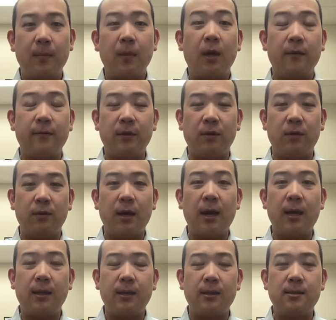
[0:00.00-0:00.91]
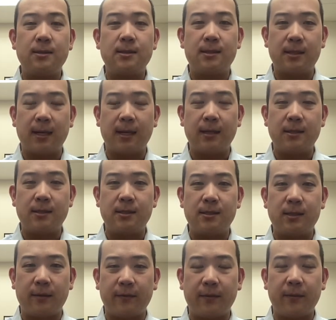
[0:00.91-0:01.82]
of the United States
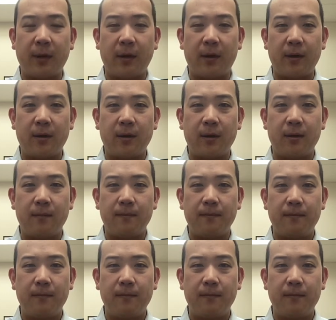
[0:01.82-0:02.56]
of America